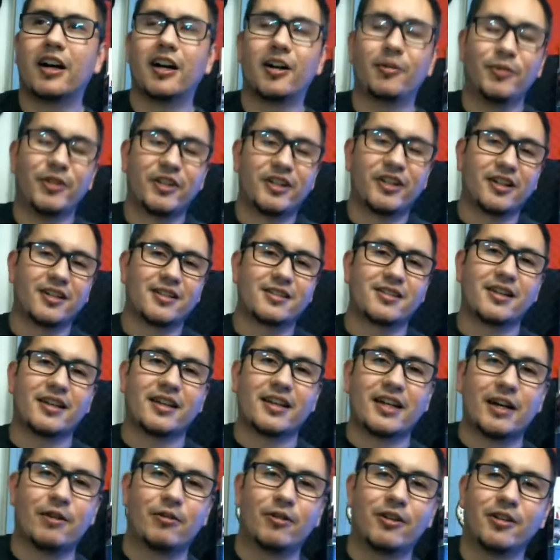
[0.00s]
Because like
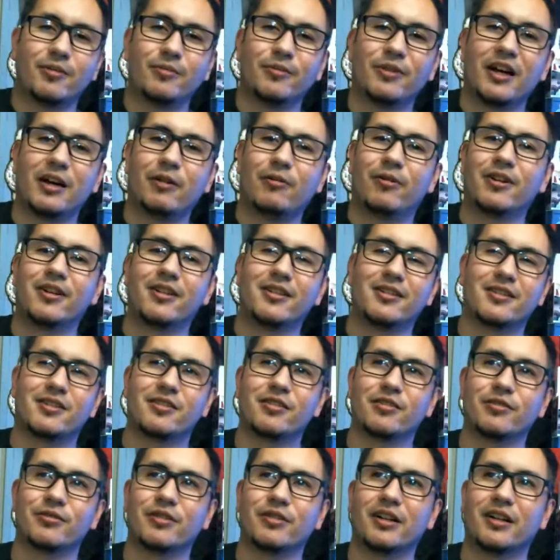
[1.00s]
I wanted
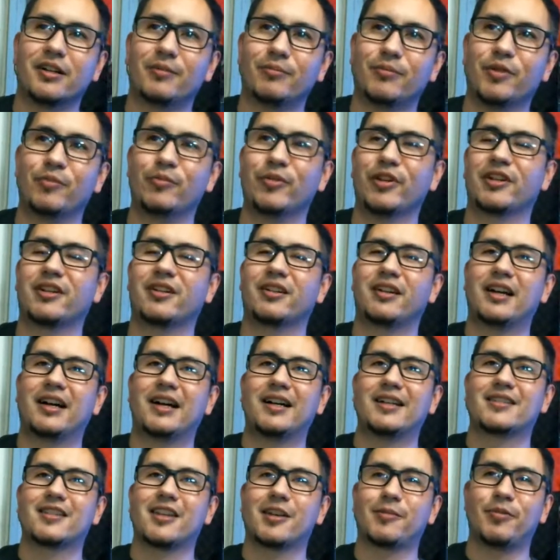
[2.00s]
to mimic
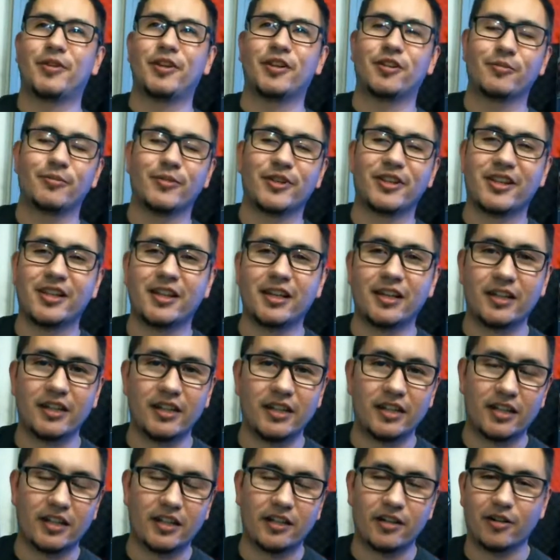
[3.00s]
guys like Peter
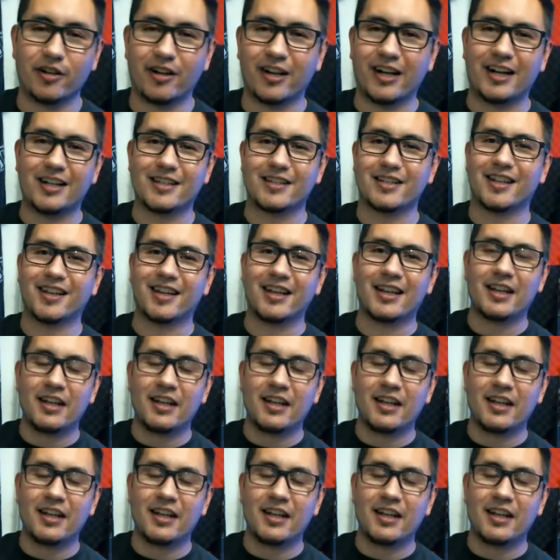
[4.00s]
McKinnon or guys like